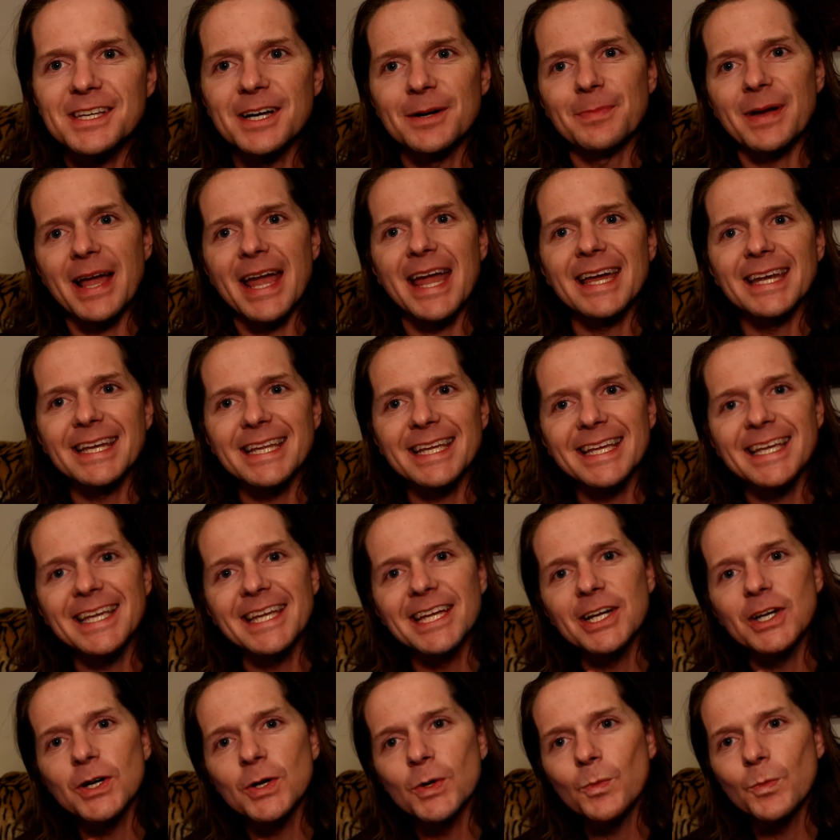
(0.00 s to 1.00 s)
up? Andy
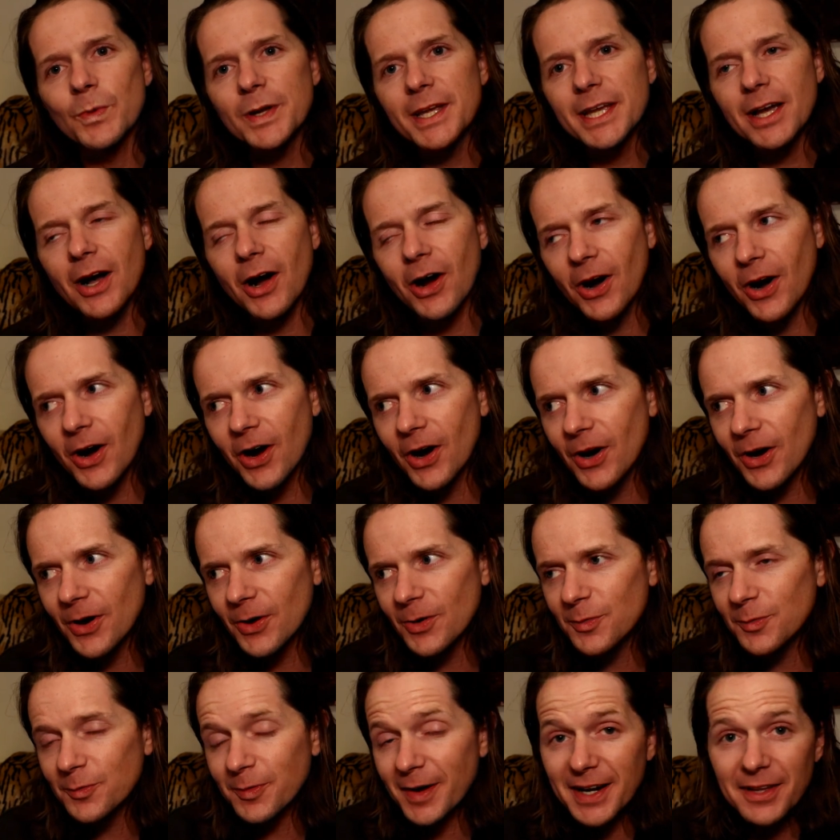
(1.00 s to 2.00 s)
here. We
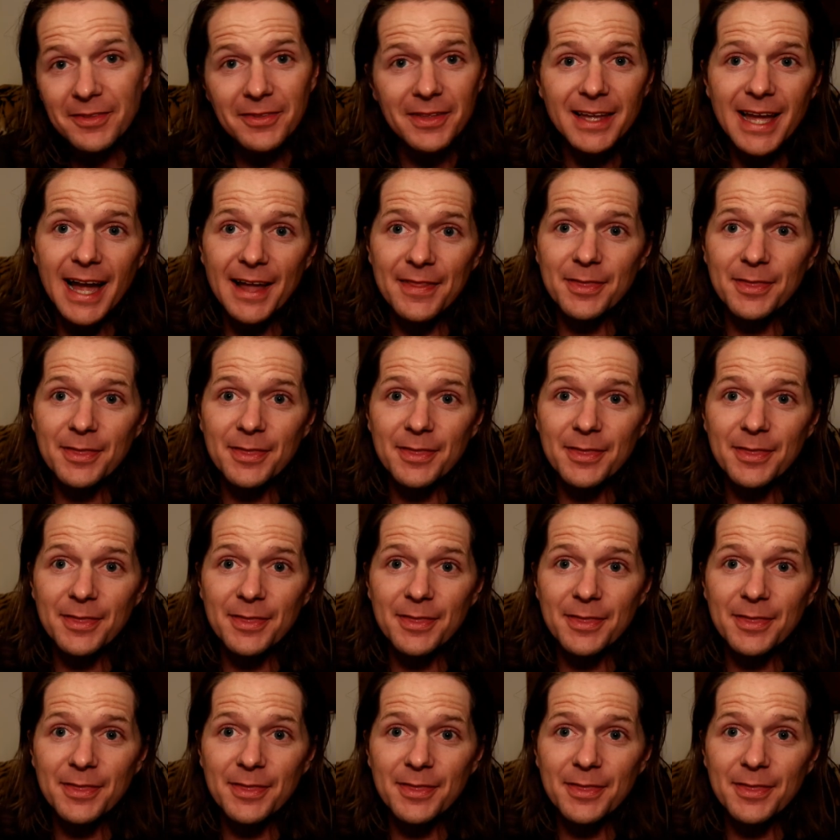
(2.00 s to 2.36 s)
are frankly